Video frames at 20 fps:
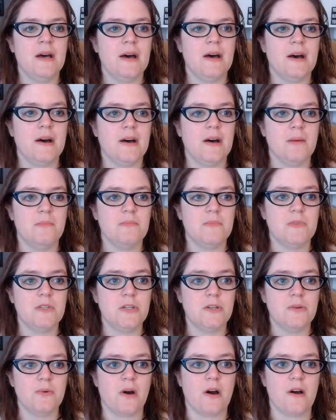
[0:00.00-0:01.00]
Um,
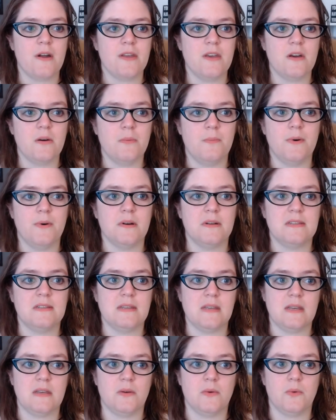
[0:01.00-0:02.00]
two audiobooks
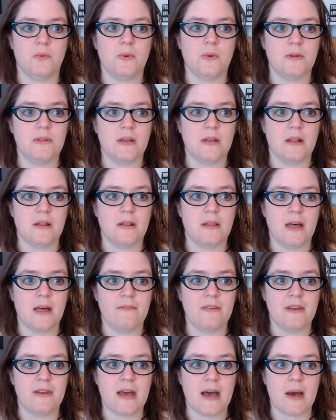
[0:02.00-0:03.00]
equaled
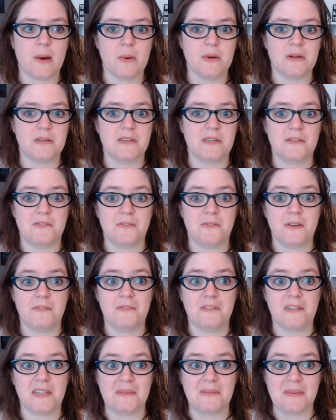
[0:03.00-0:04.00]
11 hours and
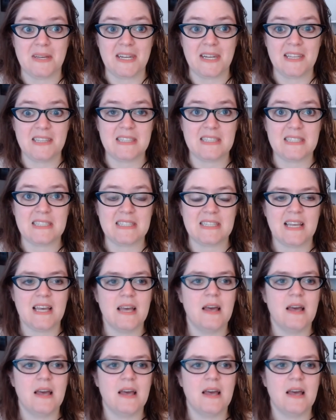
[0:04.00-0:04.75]
50 minutes.